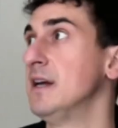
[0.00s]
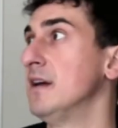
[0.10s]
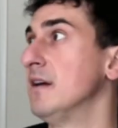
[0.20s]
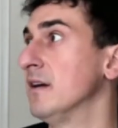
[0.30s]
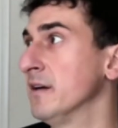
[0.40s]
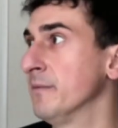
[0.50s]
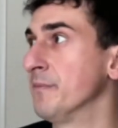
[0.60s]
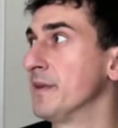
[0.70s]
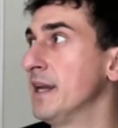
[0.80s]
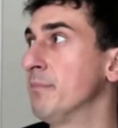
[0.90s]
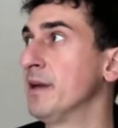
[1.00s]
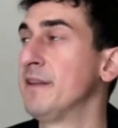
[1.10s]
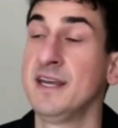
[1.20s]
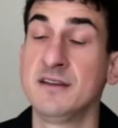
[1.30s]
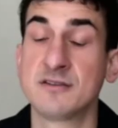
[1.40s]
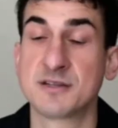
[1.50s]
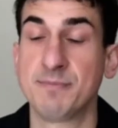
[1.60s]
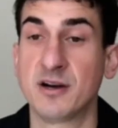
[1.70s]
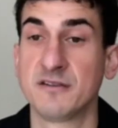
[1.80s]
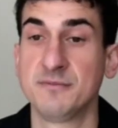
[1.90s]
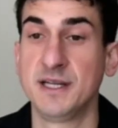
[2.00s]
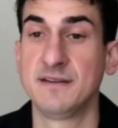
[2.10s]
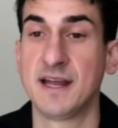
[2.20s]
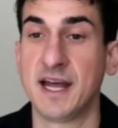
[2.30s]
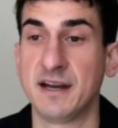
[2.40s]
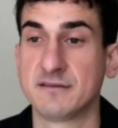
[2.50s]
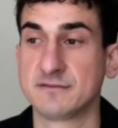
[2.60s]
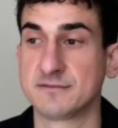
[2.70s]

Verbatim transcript: Mm-hmm. Um, but then there's a part of me that